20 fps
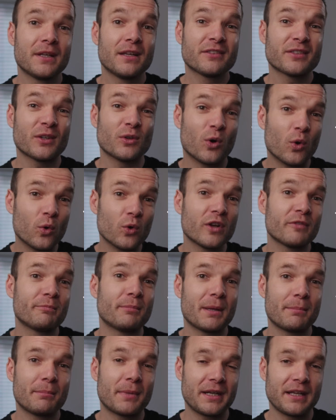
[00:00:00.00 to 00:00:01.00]
so all of
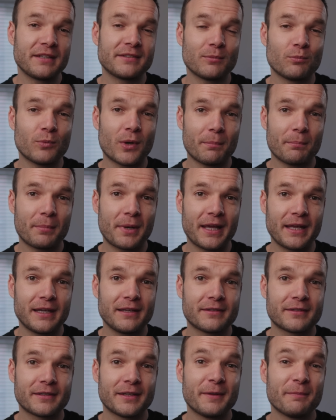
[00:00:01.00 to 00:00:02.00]
my money's in one
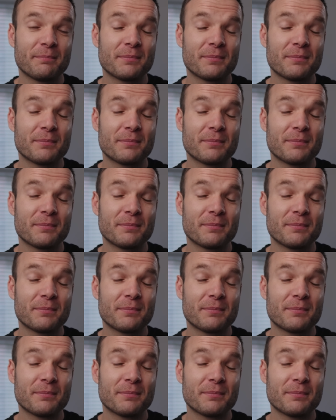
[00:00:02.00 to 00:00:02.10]
place.